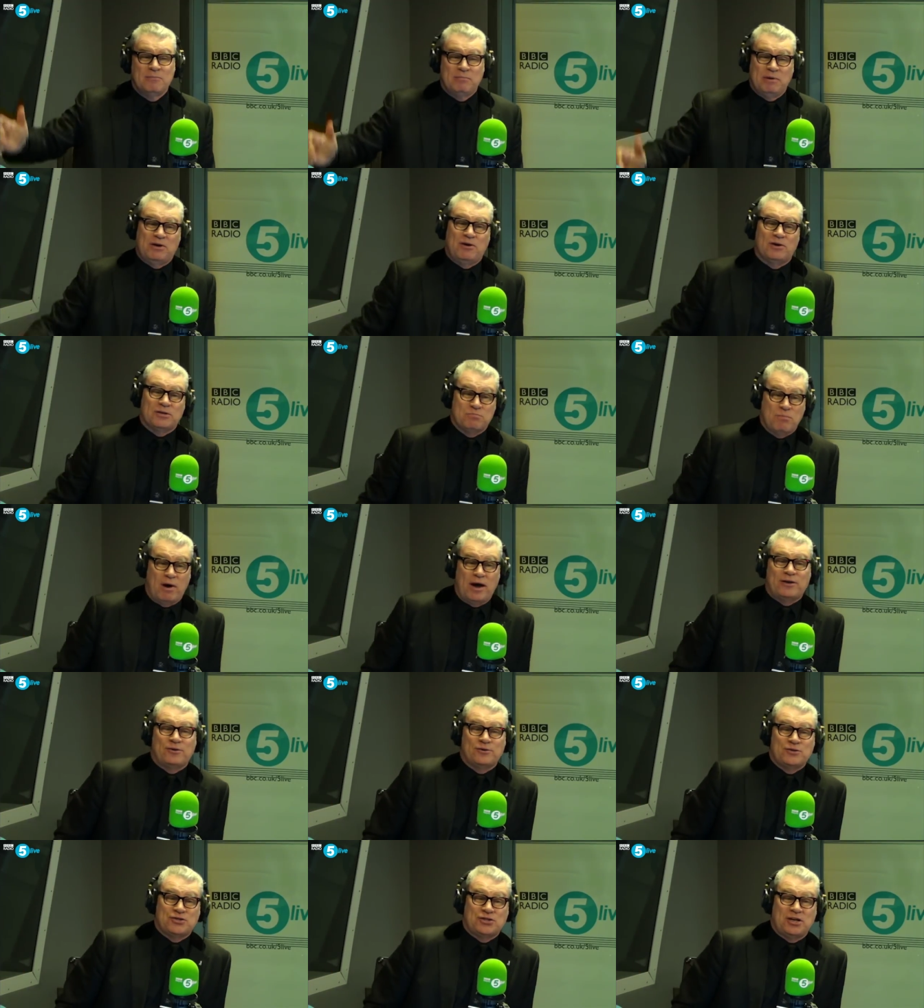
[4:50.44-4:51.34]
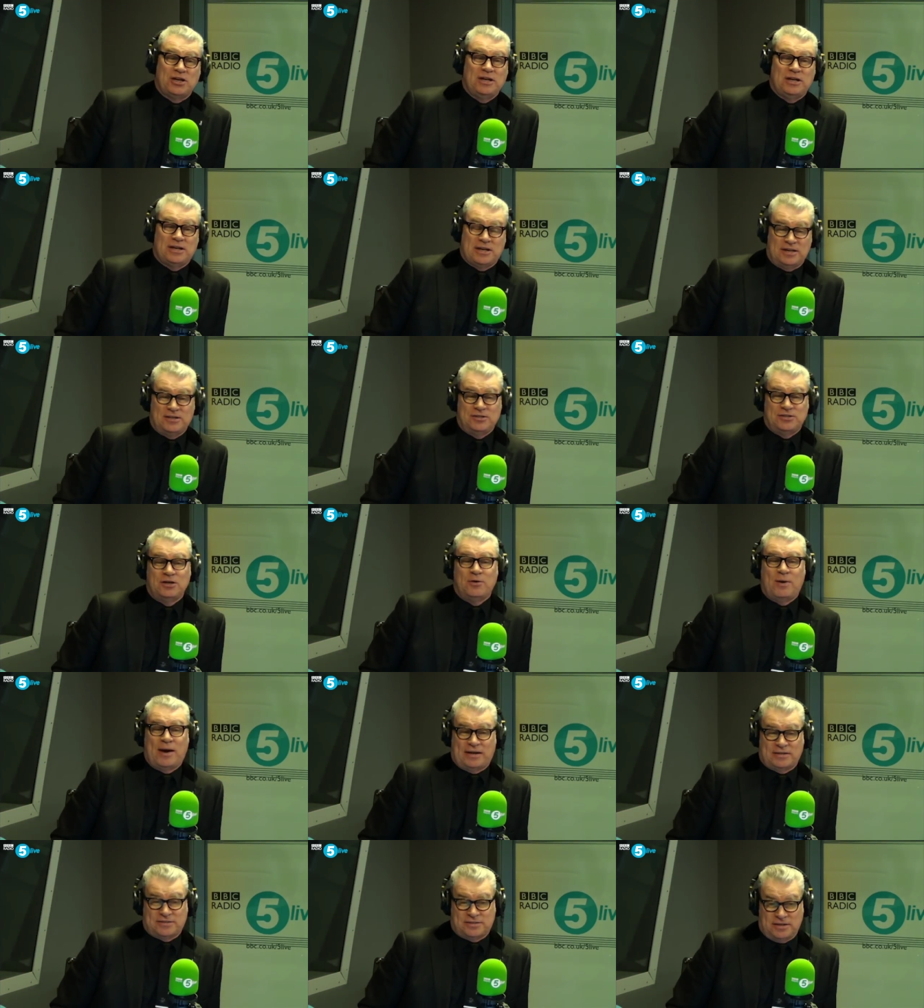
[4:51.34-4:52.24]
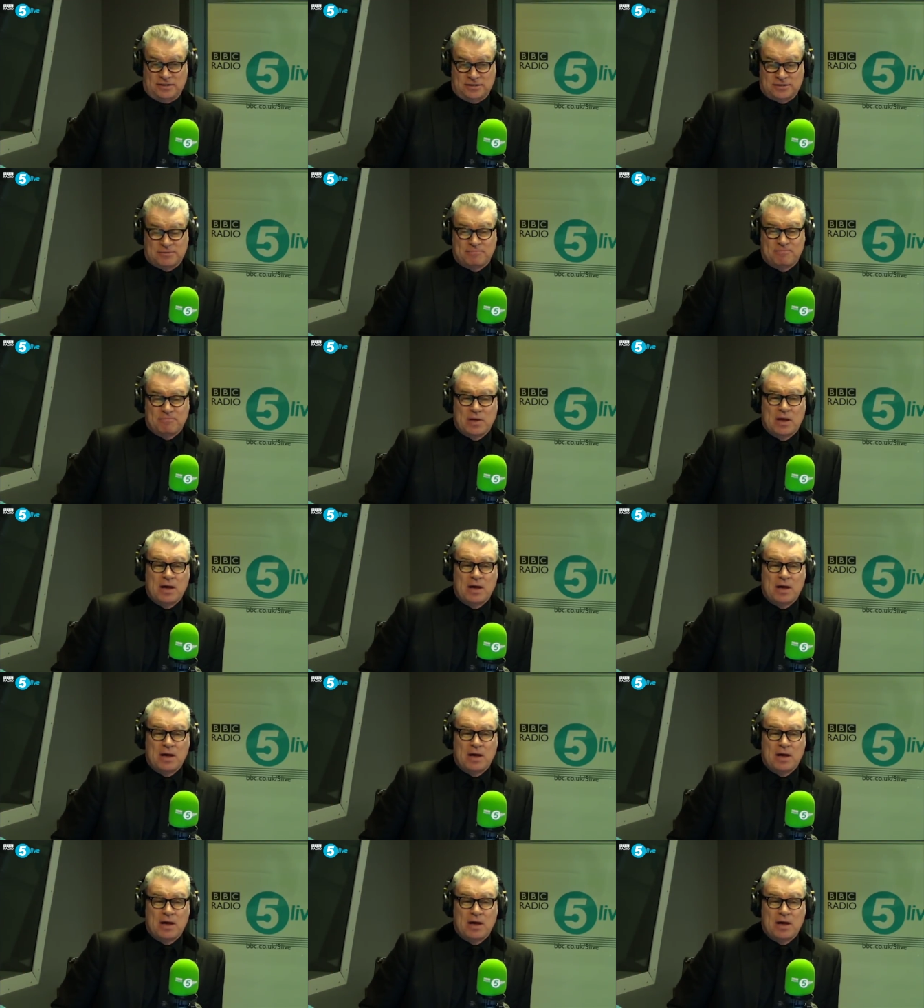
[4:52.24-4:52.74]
because Michael Sheen can do accents.